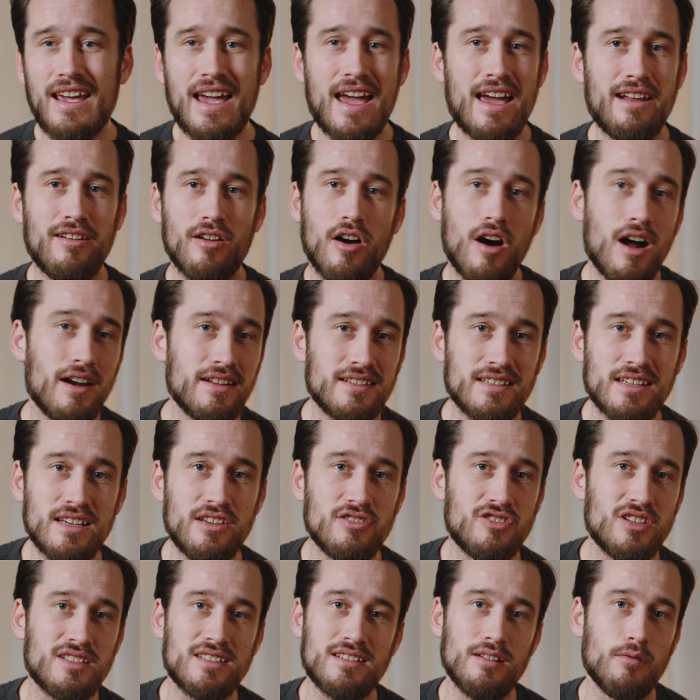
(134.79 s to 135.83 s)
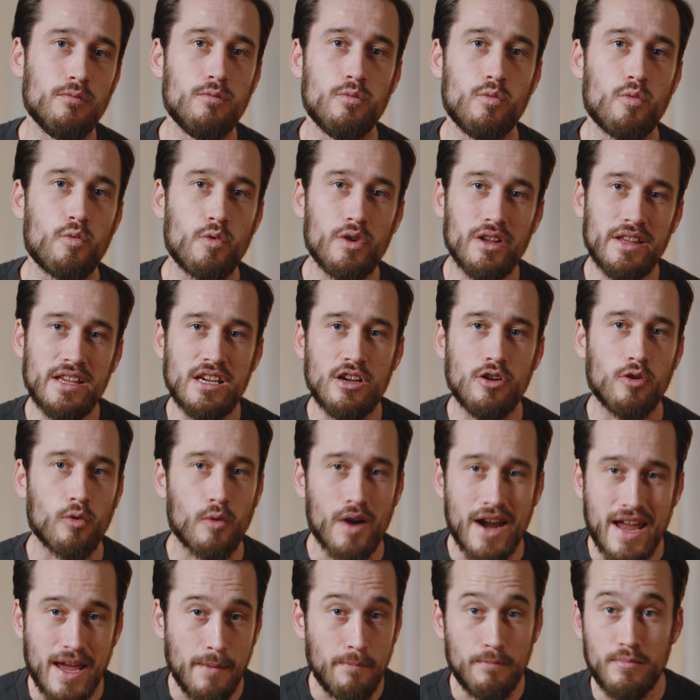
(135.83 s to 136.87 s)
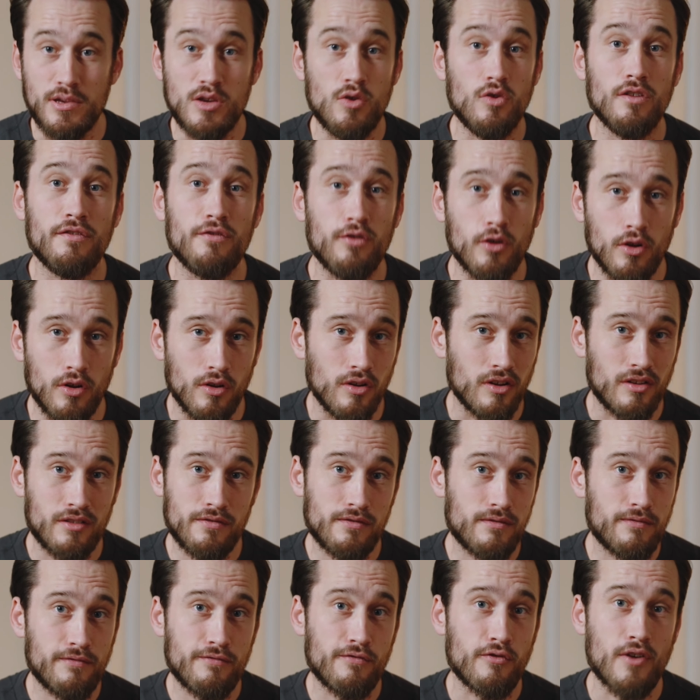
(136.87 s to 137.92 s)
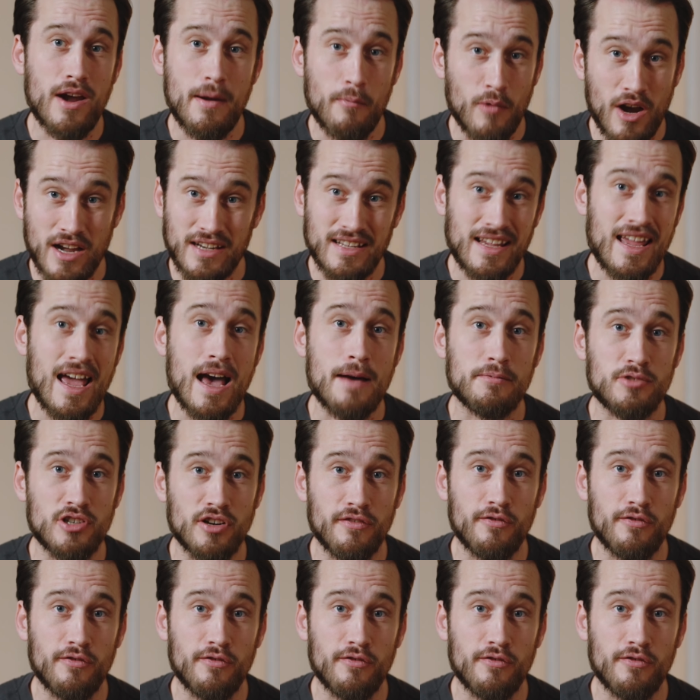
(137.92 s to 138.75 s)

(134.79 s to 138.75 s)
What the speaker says: and honestly, it's just a really great, beautiful frame rate to capture